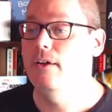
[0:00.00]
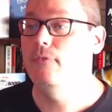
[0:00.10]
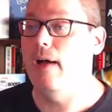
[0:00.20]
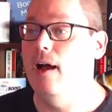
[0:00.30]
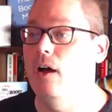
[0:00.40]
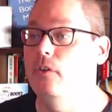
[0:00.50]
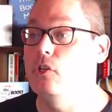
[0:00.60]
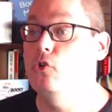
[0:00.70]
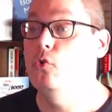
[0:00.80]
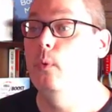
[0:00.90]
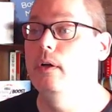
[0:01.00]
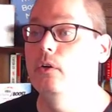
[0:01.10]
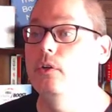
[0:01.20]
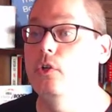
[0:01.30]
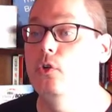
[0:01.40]
file that you will
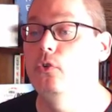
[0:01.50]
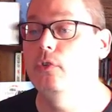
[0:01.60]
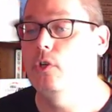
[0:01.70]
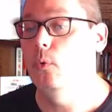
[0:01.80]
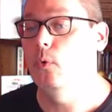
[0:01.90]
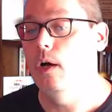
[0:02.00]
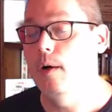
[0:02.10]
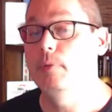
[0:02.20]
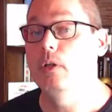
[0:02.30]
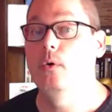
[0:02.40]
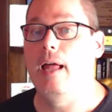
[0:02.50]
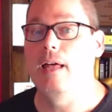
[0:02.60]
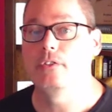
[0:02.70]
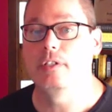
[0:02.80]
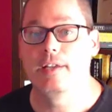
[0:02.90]
use and you will upload
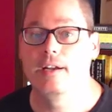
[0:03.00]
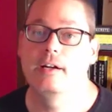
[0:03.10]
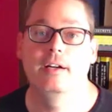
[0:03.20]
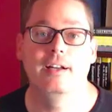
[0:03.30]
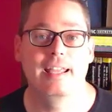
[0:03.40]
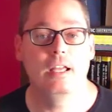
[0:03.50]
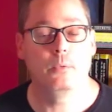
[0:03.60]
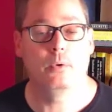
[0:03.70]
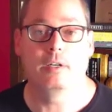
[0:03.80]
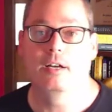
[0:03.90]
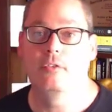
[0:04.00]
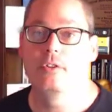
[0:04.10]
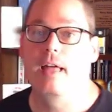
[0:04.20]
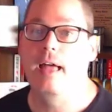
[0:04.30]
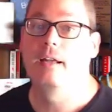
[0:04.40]
as an interior. Again, we're going to cover
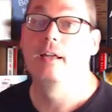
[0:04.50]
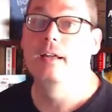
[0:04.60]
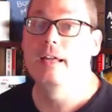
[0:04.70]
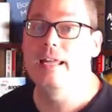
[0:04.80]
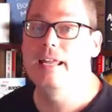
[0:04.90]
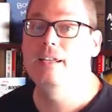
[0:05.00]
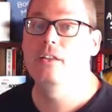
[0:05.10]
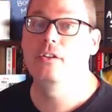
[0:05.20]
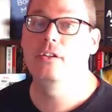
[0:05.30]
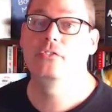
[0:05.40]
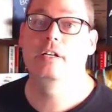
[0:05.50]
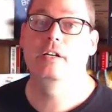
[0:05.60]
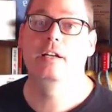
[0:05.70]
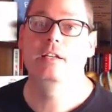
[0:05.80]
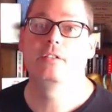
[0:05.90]
that in this
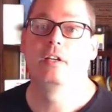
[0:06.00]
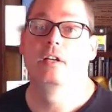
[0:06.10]
series.